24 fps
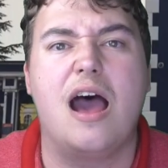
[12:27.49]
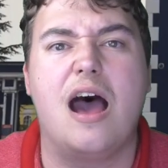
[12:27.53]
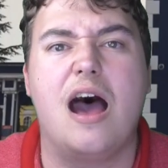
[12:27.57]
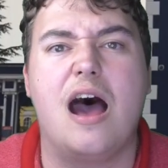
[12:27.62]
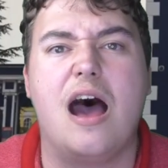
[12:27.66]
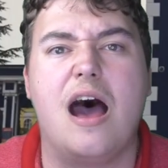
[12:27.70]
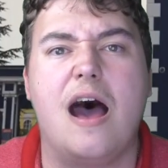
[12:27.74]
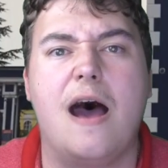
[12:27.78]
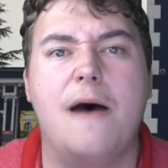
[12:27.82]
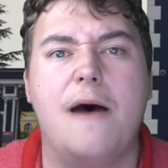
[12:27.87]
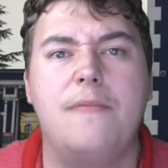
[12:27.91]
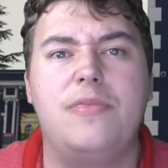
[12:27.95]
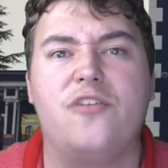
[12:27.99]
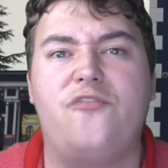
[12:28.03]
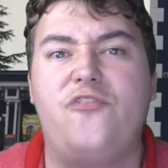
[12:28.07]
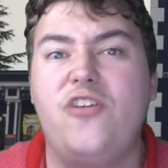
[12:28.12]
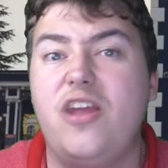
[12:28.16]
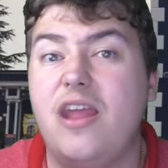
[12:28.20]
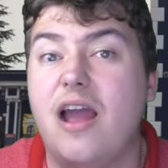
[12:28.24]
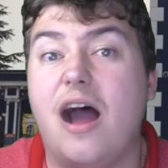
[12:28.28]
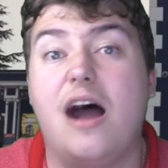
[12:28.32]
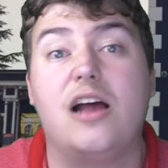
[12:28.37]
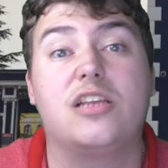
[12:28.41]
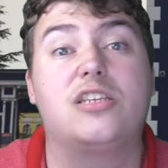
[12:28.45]
The
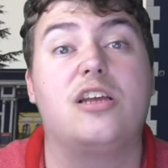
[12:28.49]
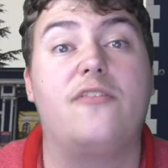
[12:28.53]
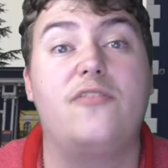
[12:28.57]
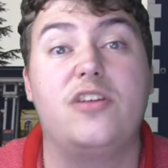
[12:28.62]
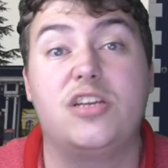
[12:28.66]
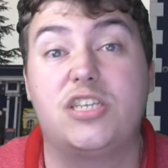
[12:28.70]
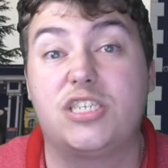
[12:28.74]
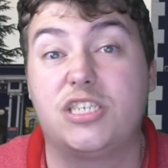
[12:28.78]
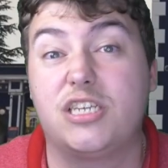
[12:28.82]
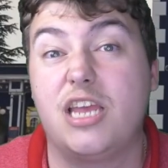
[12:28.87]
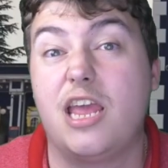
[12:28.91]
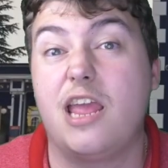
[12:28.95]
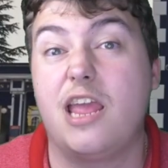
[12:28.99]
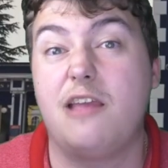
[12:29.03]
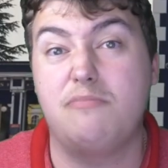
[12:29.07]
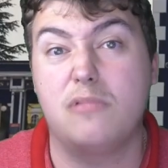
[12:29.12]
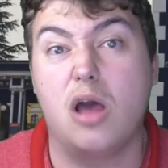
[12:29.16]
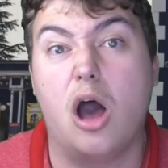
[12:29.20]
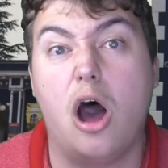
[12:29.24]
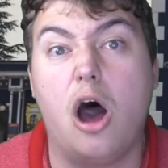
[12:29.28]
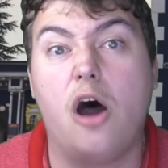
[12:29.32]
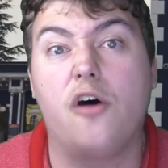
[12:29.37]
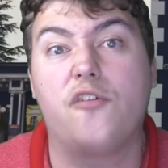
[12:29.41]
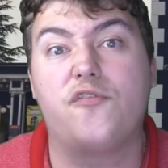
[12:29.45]
VR is obviously
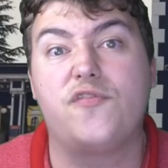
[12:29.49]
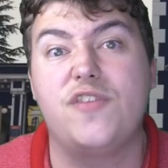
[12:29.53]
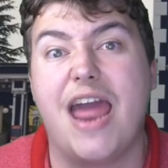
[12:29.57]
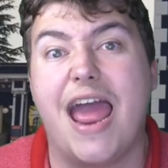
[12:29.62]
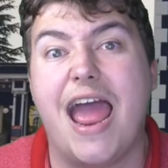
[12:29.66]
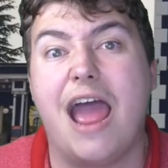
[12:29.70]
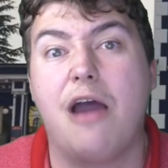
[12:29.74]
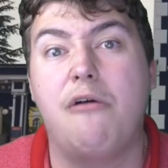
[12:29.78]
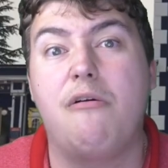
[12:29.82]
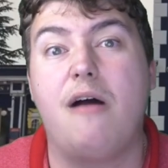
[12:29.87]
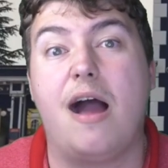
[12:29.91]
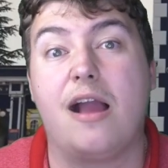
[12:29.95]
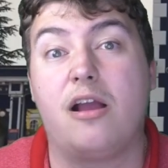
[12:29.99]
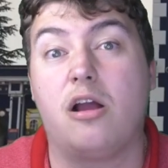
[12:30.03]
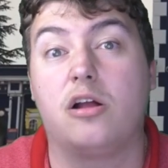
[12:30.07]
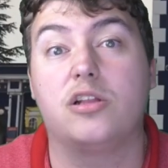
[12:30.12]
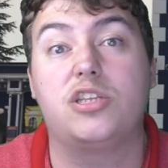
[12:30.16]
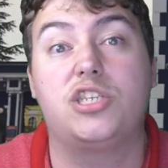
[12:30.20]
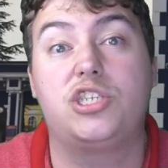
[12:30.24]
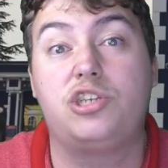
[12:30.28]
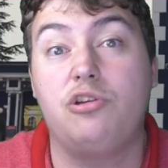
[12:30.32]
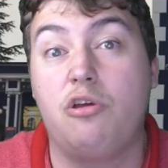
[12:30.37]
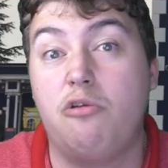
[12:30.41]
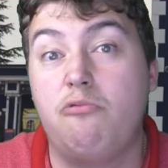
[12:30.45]
off now. I
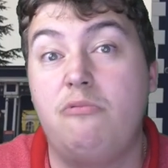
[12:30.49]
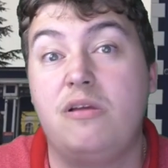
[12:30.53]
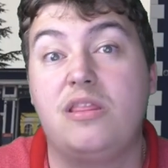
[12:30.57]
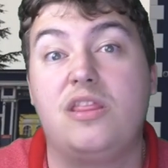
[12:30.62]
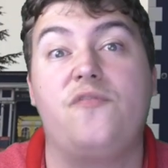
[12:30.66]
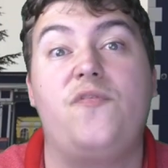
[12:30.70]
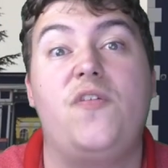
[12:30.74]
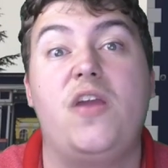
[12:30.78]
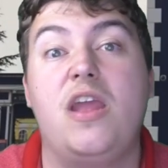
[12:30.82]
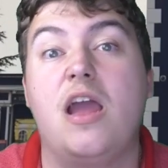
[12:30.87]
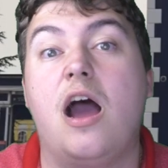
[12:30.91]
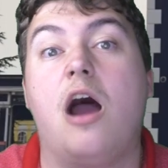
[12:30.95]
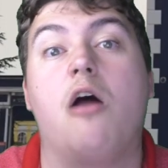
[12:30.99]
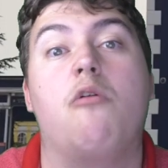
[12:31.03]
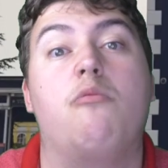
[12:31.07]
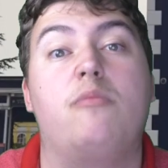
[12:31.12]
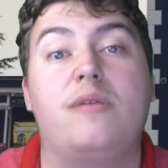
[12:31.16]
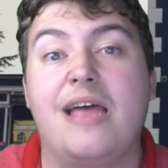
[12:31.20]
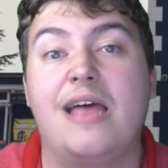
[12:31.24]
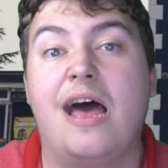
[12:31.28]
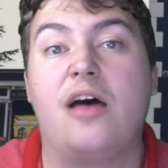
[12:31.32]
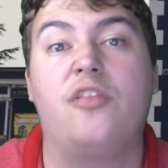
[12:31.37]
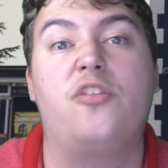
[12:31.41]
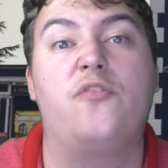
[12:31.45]
got to do it with the VR
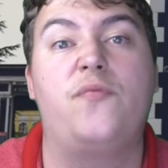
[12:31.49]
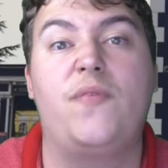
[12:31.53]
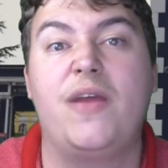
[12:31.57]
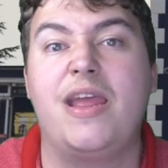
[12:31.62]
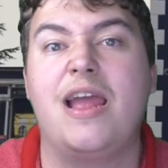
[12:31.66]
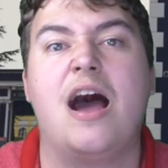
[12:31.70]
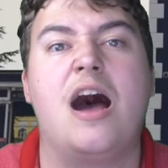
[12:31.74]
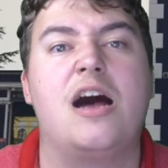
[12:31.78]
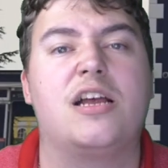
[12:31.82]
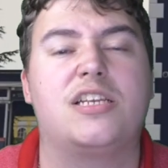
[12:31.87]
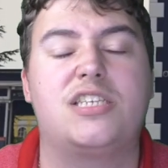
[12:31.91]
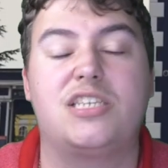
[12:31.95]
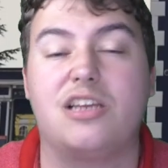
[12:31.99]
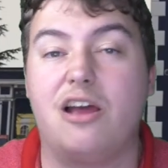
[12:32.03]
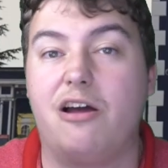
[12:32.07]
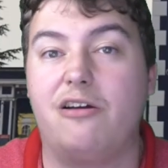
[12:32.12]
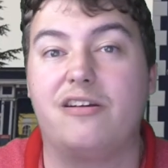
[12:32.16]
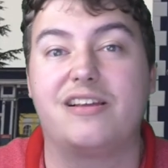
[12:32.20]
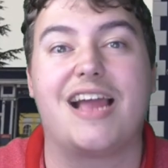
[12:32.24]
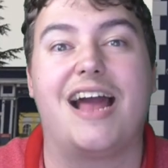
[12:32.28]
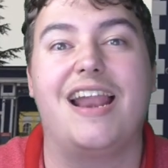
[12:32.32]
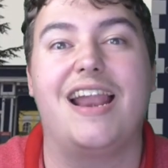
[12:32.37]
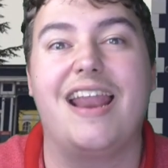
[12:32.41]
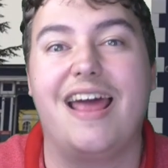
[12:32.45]
and without the VR,
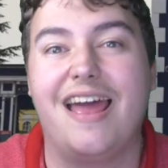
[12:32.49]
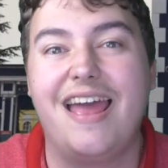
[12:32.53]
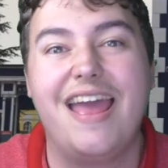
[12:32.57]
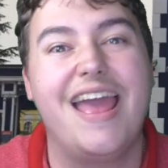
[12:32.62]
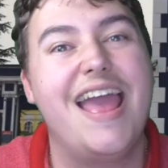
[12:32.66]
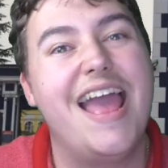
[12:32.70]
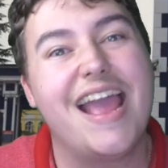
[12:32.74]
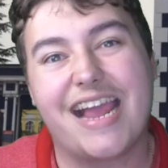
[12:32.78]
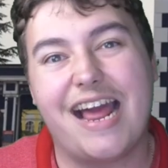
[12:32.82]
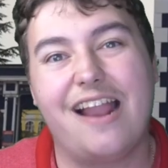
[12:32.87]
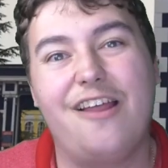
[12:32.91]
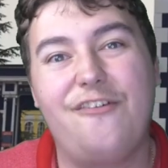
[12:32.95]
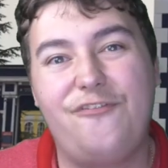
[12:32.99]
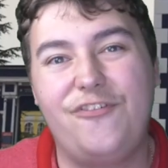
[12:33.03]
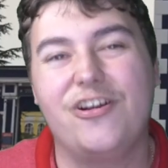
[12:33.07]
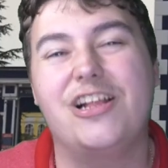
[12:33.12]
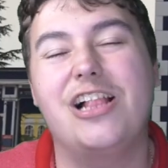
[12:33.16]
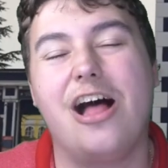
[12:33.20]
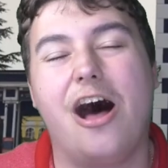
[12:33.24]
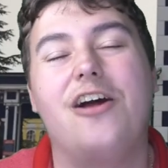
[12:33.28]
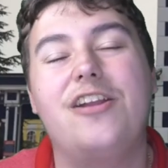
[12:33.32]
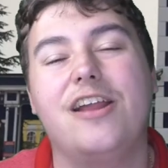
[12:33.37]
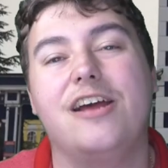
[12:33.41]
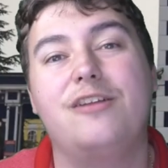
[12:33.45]
so I kind of
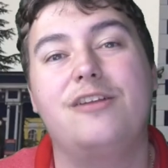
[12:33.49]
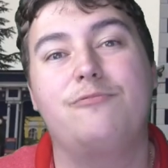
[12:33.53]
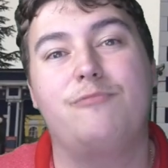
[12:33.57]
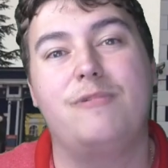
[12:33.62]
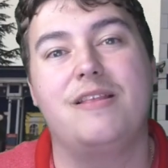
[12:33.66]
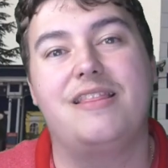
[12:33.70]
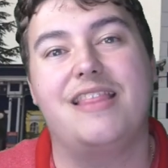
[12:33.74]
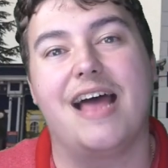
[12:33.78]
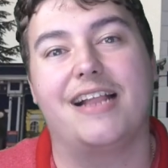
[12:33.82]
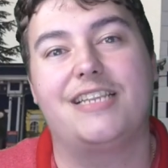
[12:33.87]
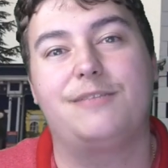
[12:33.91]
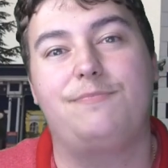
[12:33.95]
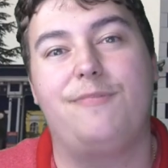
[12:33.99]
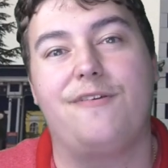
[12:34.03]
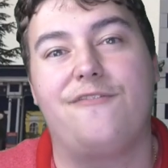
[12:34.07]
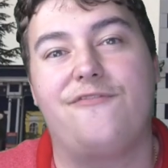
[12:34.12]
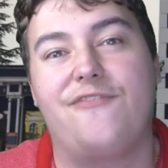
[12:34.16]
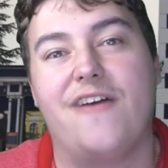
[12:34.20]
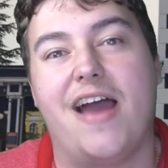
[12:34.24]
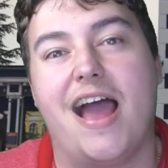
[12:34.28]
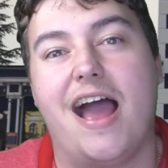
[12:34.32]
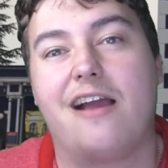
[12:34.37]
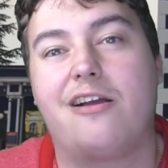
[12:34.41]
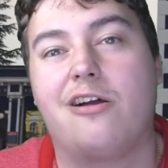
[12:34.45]
feel honoured with that. To be
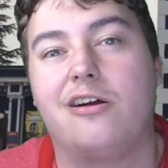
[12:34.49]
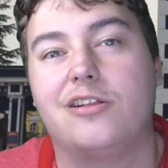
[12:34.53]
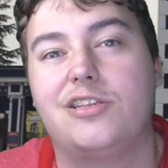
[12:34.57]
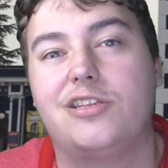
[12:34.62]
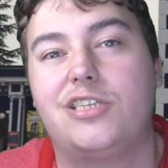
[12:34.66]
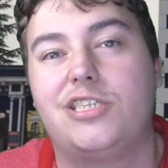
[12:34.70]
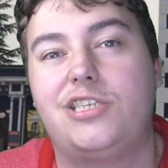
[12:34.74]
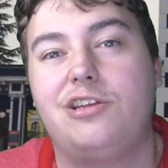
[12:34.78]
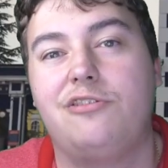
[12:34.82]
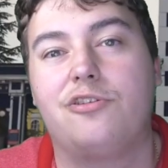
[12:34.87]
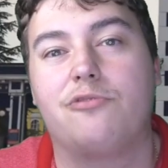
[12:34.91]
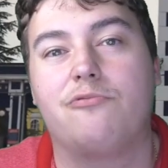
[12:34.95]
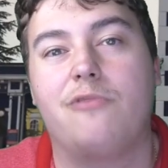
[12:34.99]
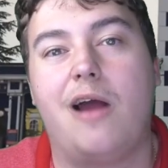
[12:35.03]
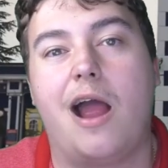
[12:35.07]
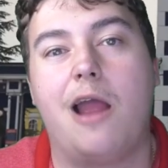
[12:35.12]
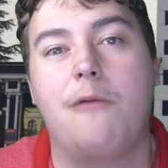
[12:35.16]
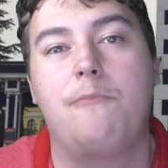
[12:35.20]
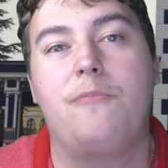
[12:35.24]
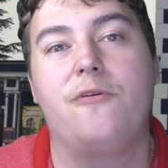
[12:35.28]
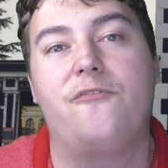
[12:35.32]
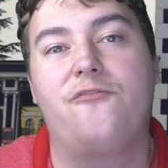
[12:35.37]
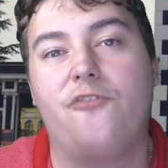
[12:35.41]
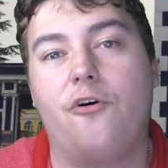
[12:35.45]
fair, I got to do the
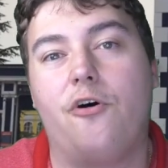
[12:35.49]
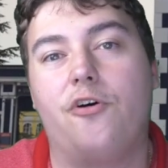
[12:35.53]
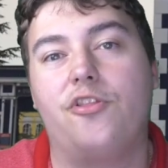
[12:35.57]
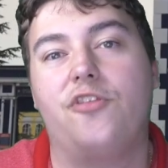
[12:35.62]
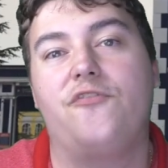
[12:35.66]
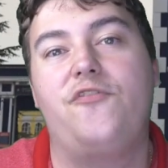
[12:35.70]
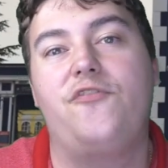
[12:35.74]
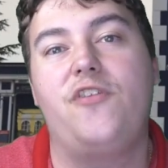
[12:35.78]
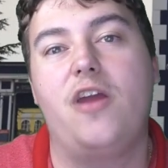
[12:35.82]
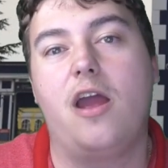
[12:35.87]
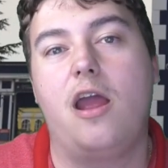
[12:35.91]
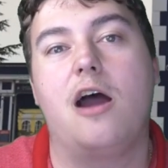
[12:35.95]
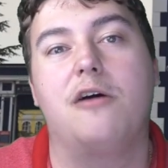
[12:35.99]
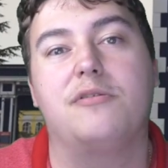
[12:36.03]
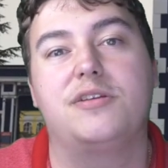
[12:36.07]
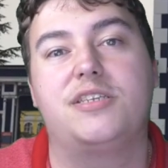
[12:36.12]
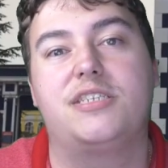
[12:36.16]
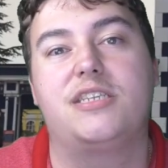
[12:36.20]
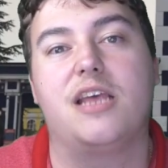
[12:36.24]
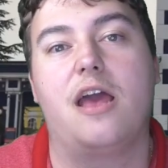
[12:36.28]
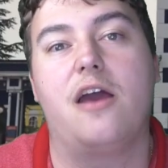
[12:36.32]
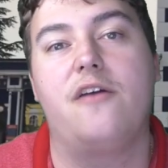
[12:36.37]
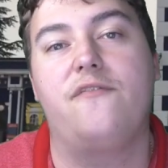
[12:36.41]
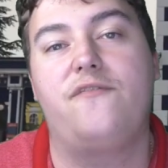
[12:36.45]
ride before the VR was